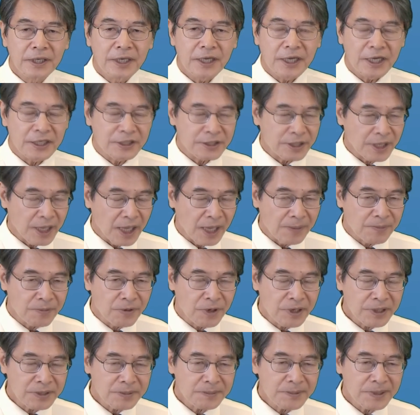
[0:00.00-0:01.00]
is
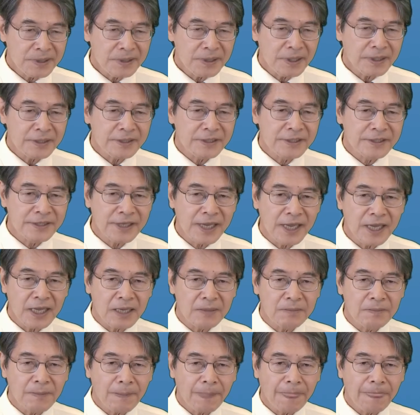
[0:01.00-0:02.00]
approximately the
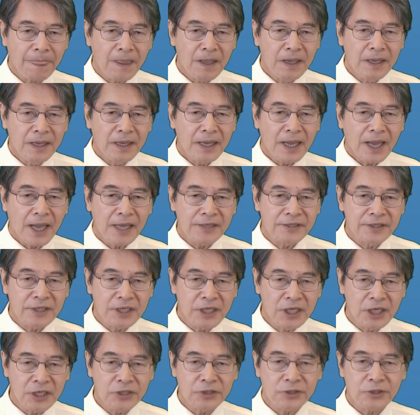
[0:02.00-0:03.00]
same as the
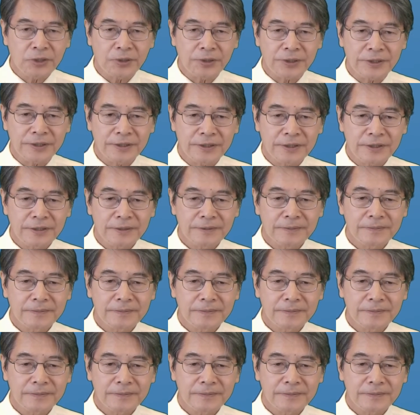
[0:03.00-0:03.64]
heat source.